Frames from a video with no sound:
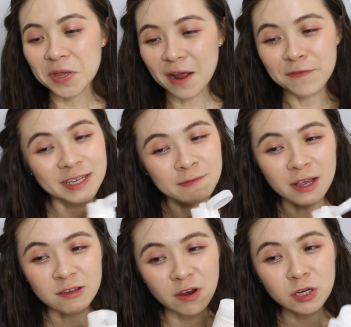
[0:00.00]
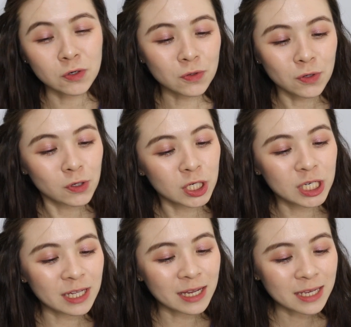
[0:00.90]
it definitely smells very true to
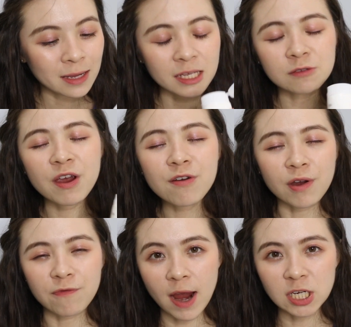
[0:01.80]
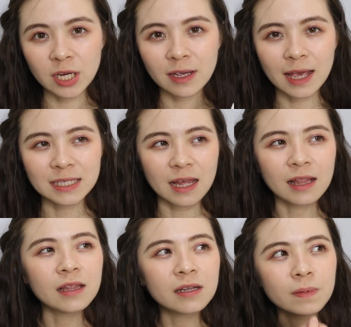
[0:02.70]
Neutrogena scent. It's very refreshing. It has that
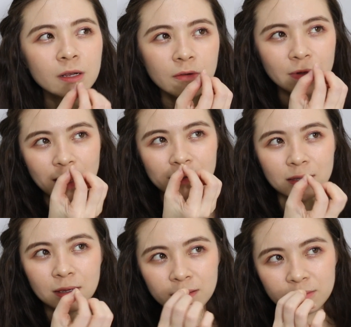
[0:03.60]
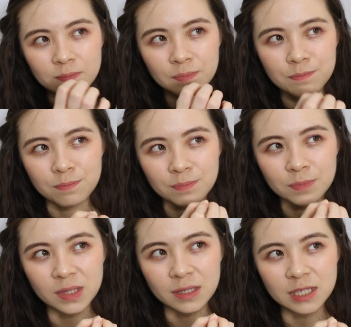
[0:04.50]
a little bit of that
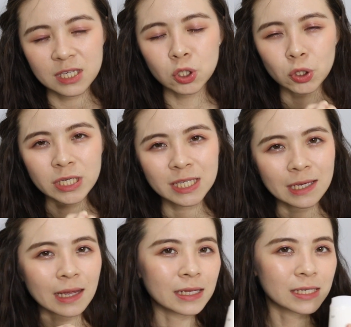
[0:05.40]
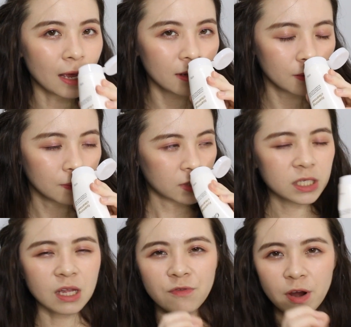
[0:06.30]
citrusy kind of scent,
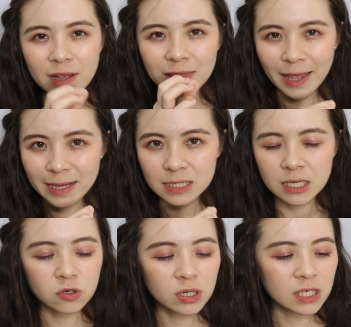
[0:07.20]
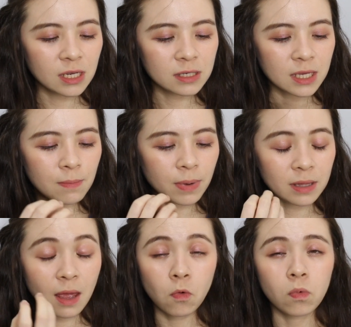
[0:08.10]
just that very light citrusy scent,
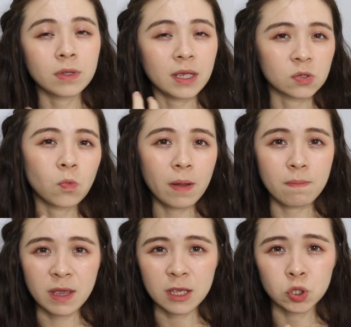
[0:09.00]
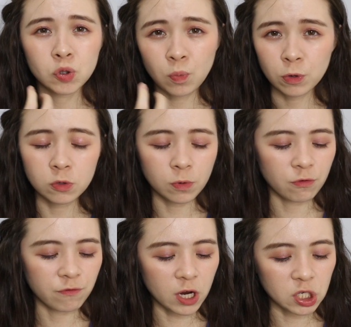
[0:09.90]
but that's what makes it super
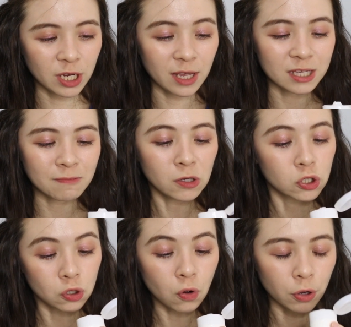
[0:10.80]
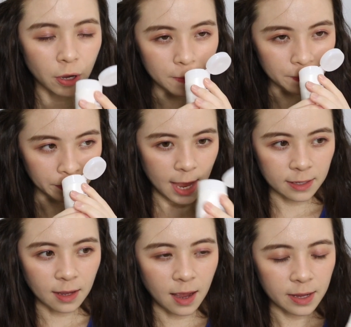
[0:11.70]
refreshing and smells so good.
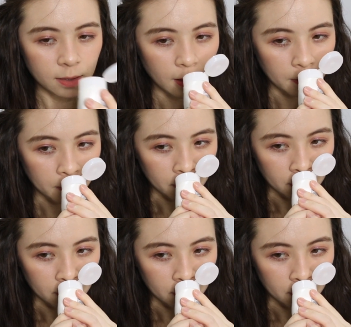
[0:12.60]
And I think